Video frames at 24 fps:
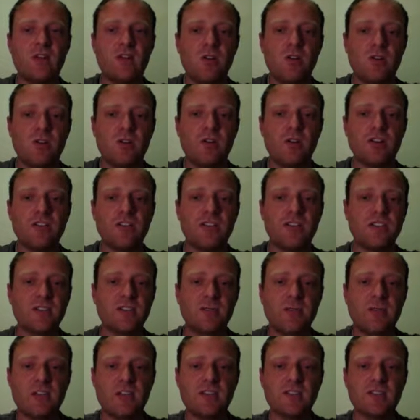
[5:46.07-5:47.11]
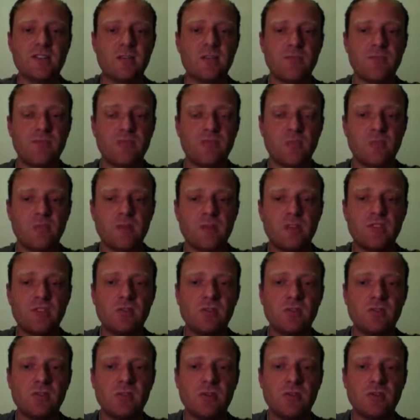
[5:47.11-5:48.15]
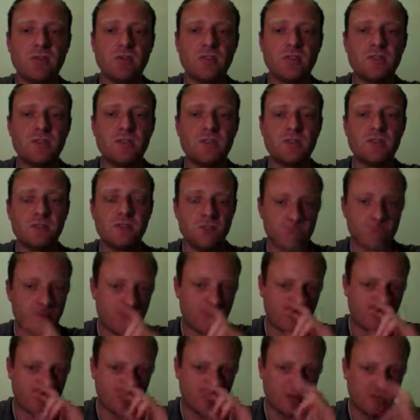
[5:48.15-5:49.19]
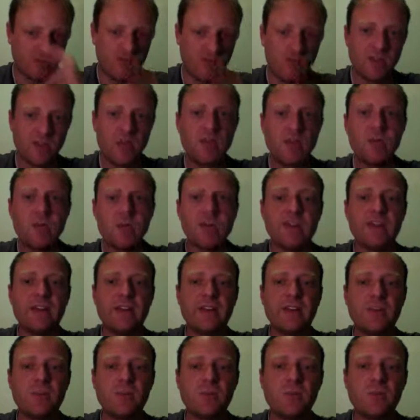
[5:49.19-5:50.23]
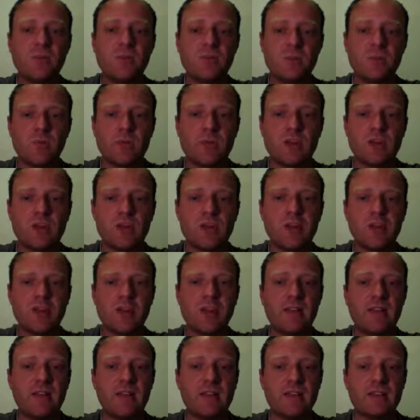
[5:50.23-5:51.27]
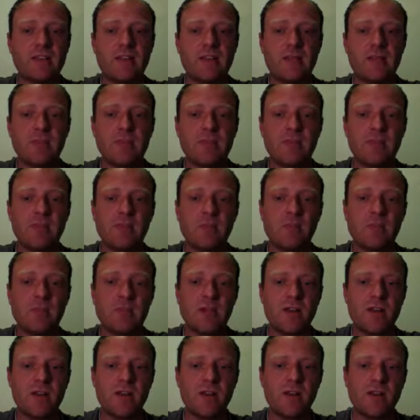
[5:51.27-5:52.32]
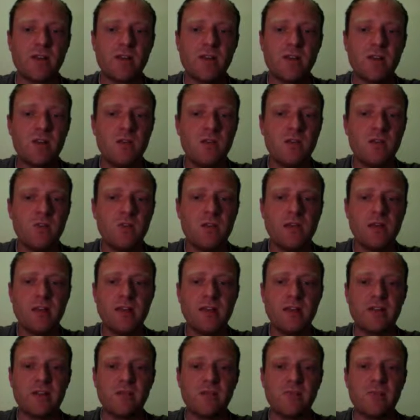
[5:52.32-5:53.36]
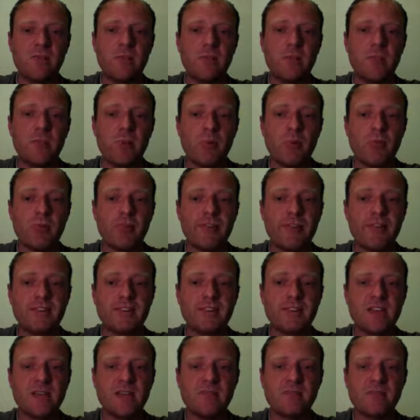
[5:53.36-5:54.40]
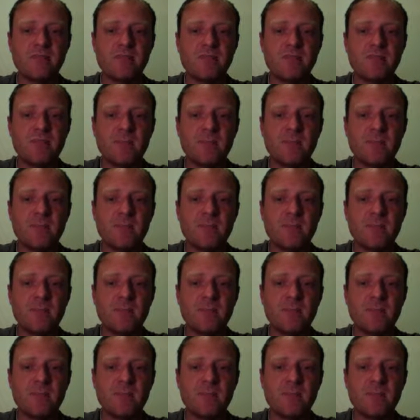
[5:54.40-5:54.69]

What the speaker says: orientation mask, we can see all the options that we can handle. We can handle portrait, we can handle landscape left or right, we can handle both landscapes,